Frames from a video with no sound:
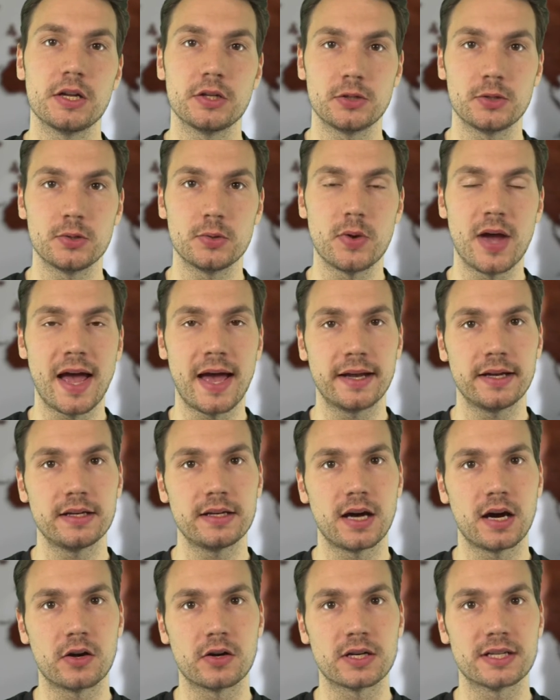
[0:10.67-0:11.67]
to
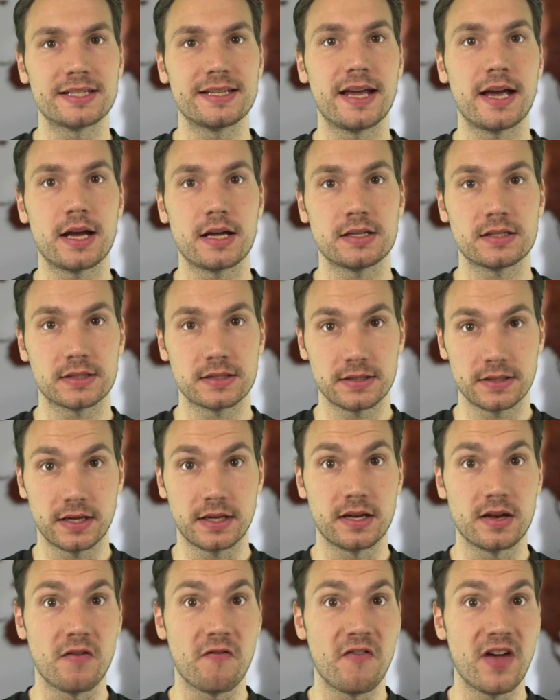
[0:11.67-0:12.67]
edit our tasks
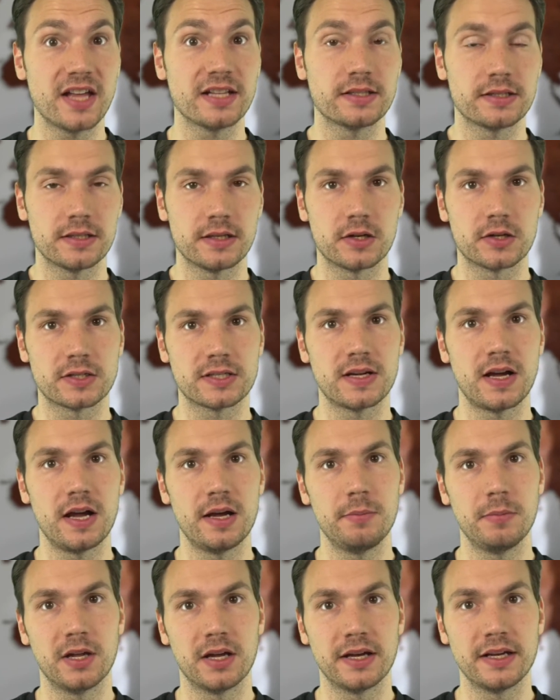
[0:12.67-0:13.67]
and events in our
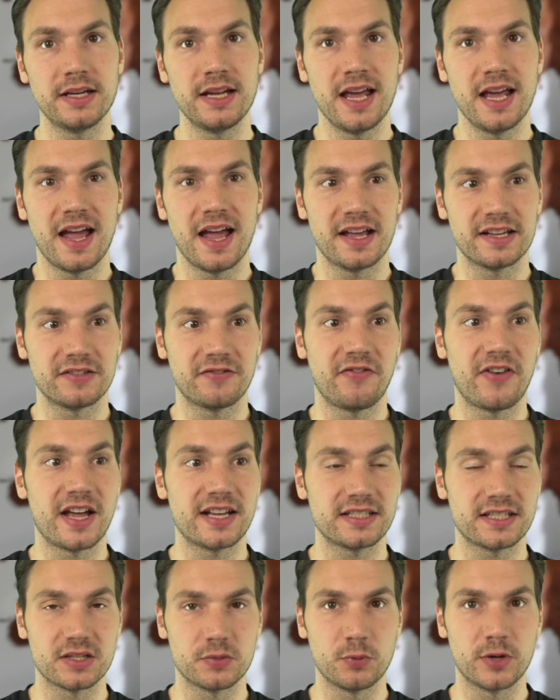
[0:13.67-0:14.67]
timeline as
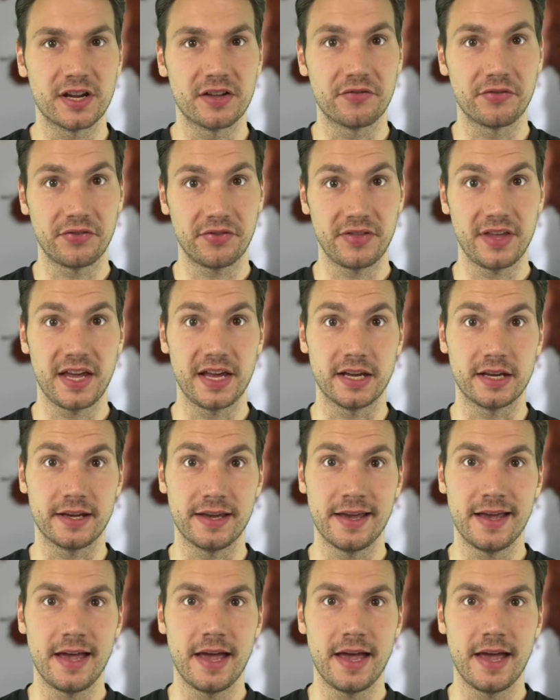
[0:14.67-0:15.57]
fast as we can think.